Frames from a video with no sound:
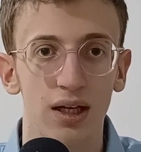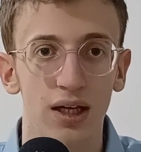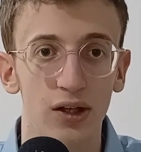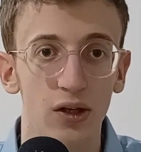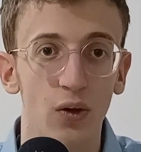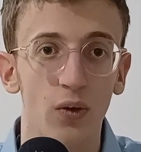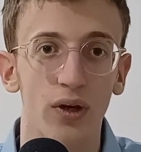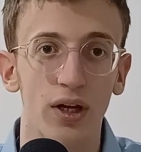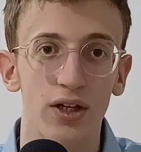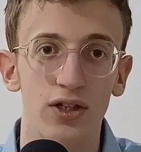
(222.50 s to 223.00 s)

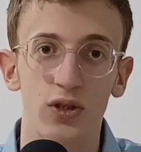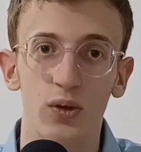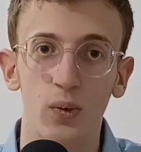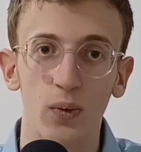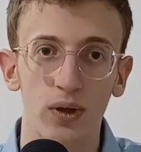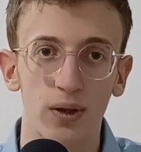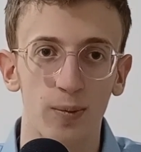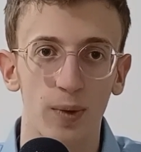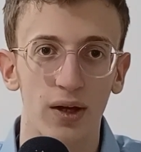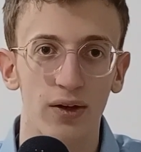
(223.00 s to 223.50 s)
And no one has
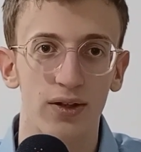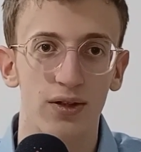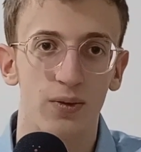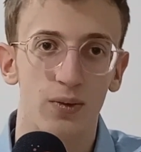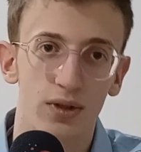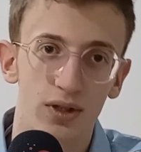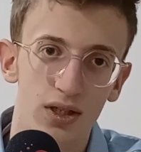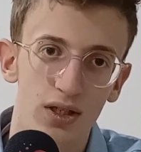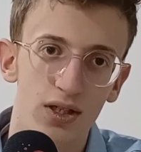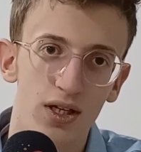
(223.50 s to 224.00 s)
talked about it,
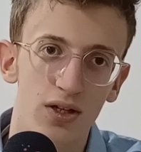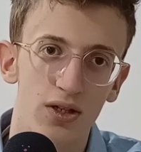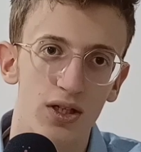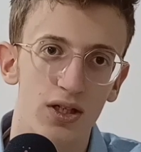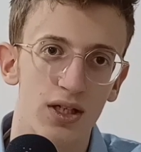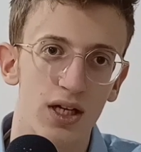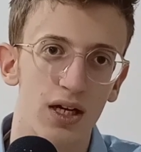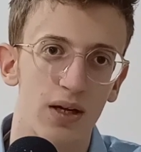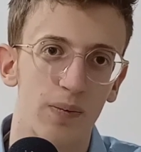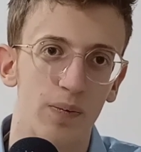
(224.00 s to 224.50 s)
which is such
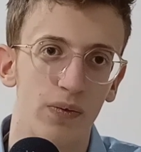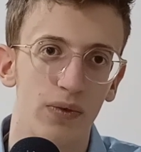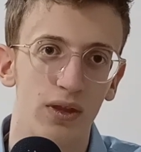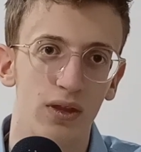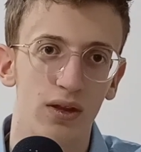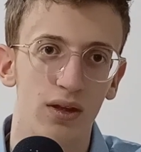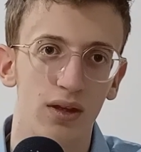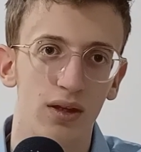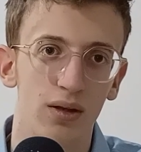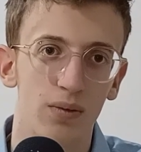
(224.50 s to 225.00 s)
a shame
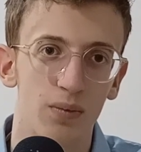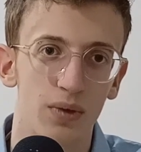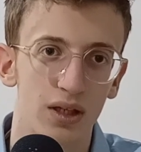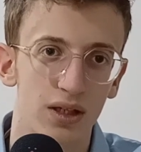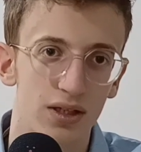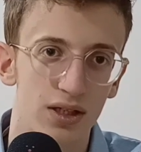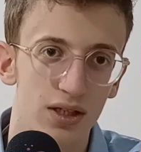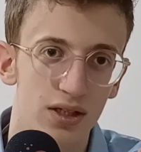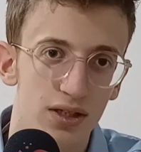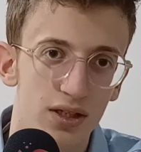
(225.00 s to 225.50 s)

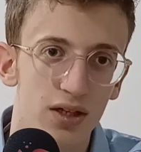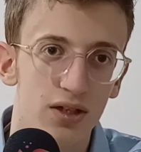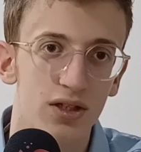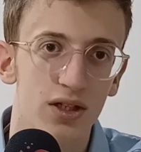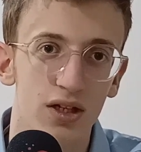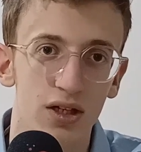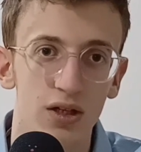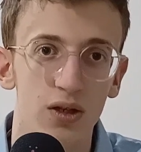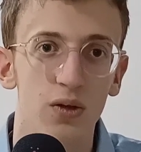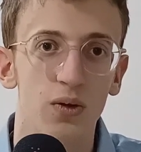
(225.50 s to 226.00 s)
because it's
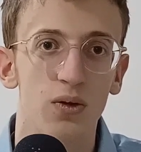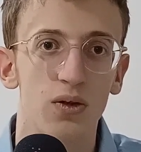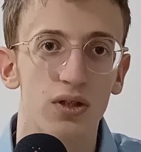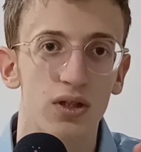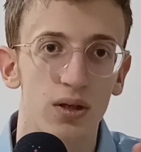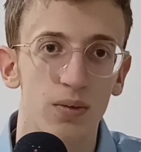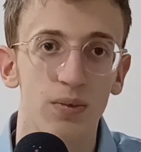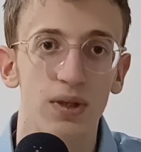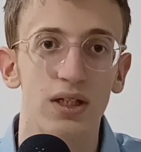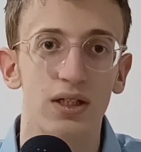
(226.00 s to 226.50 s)
such a
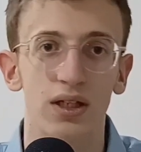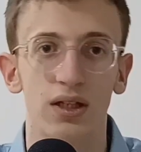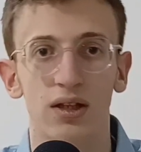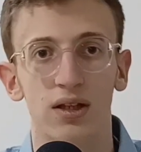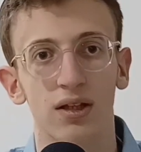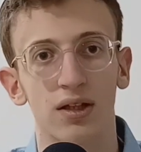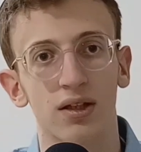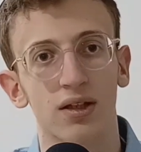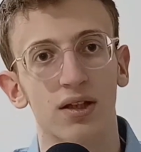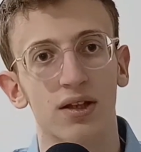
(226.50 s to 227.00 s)
huge, amazing
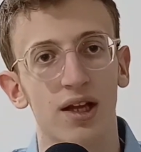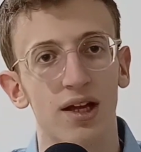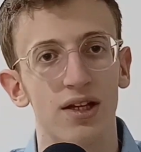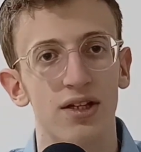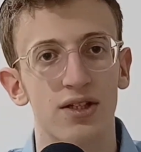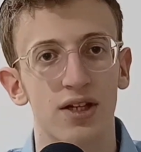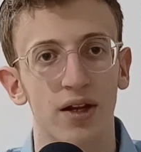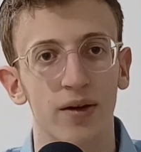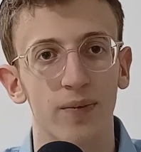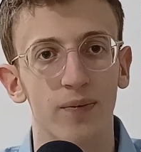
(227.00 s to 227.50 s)
thing that
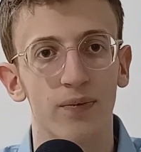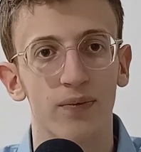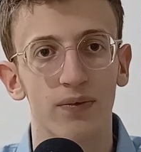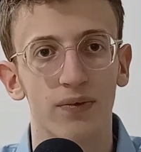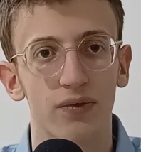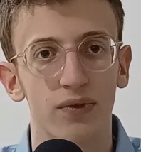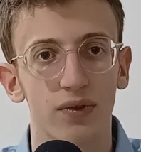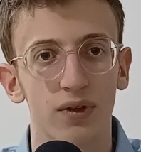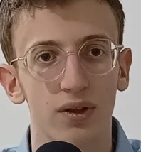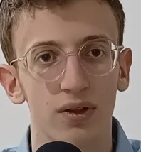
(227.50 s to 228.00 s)
he's done.
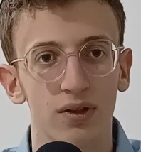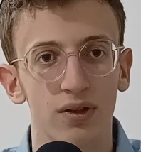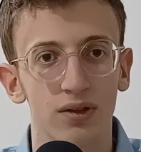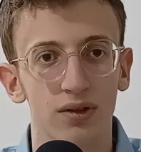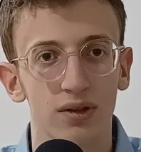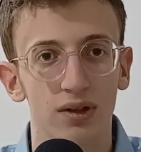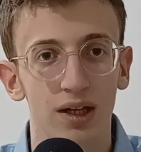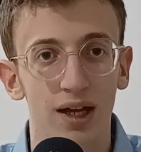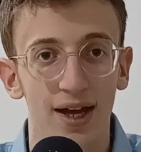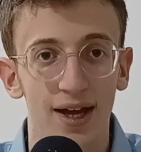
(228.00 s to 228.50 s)

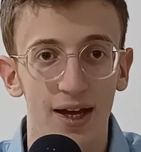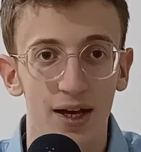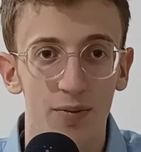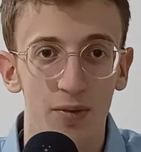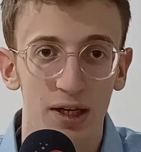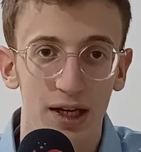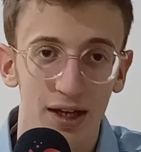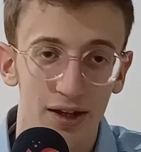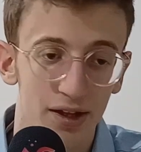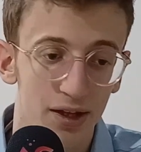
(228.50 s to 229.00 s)

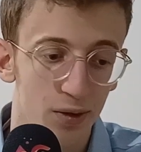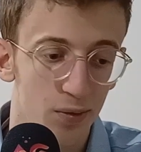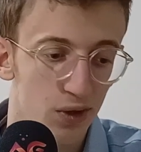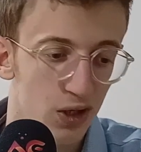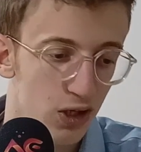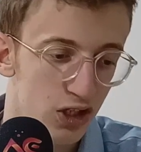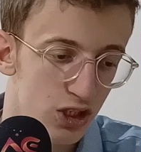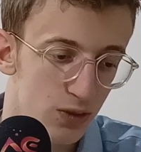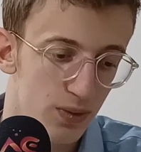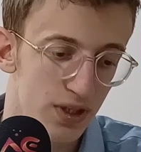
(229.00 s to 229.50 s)
And I think
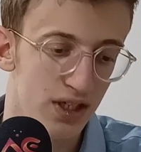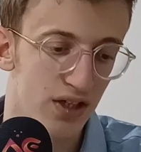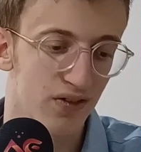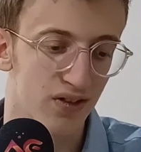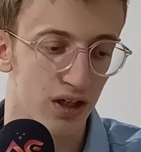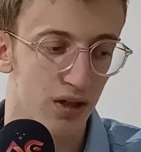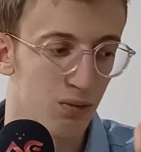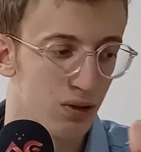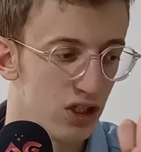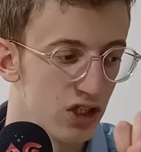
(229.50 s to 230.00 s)

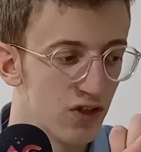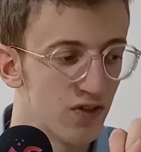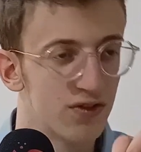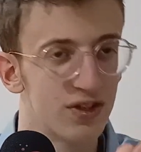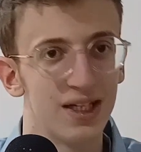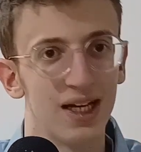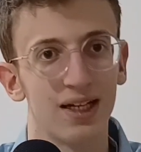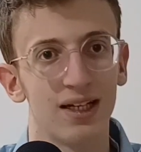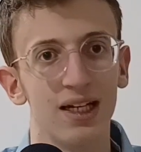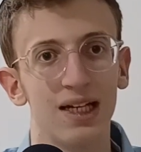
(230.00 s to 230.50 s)
specifically because of
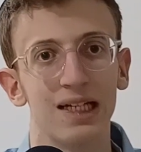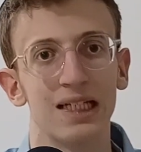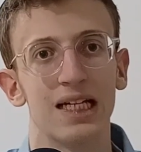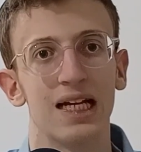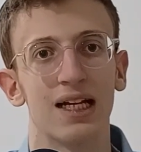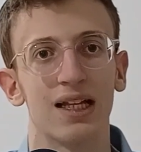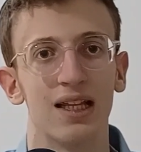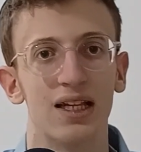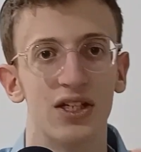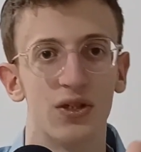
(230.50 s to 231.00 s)
techniques
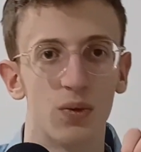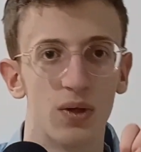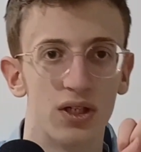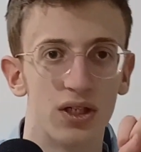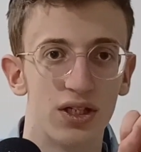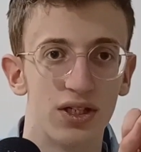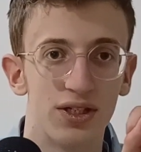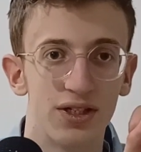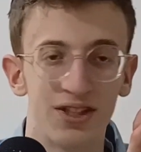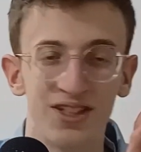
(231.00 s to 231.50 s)
like this,
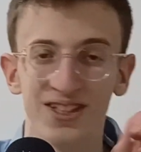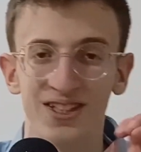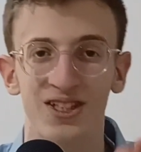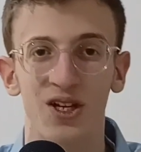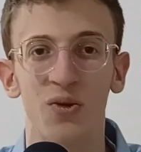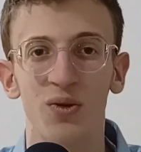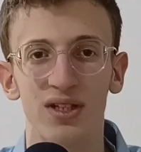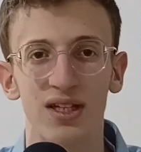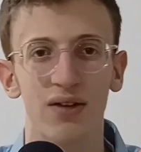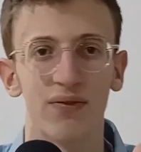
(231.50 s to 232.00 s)
which is
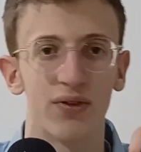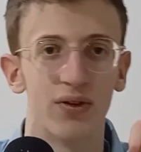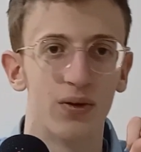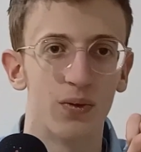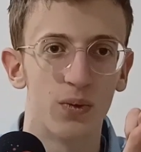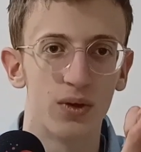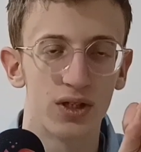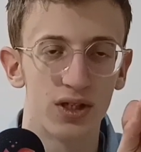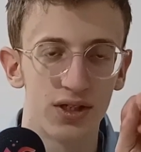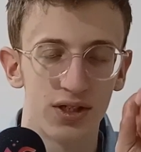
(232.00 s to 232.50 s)
so
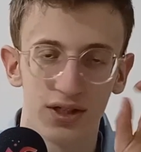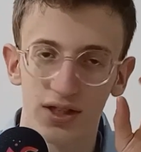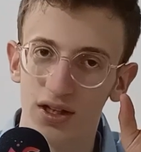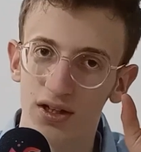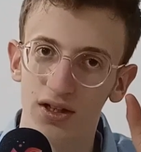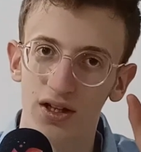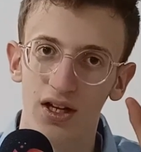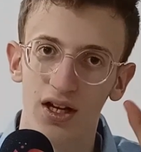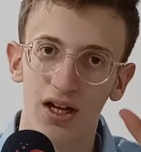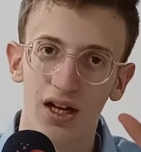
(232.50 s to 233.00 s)
different, which is
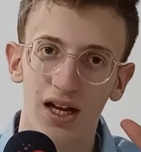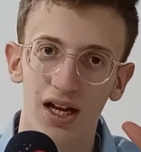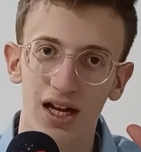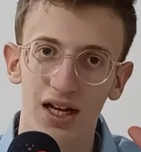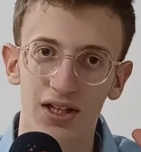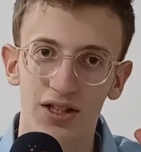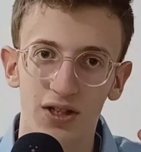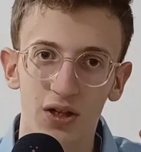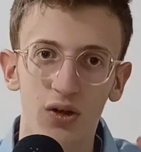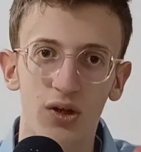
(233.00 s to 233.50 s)

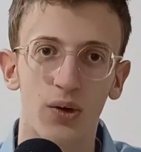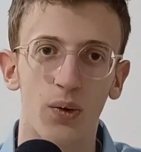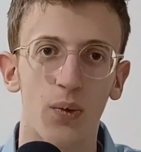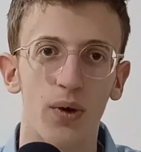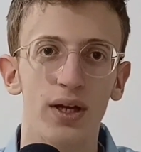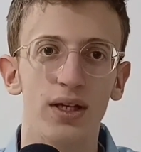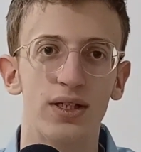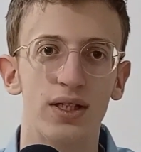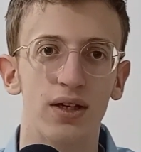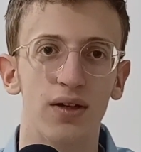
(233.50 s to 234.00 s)
so
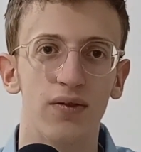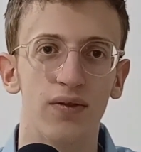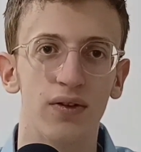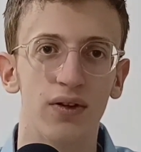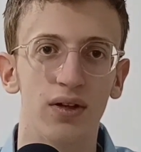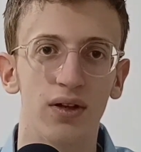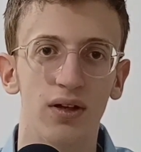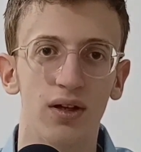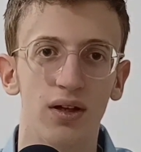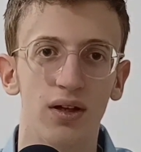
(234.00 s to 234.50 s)
creative,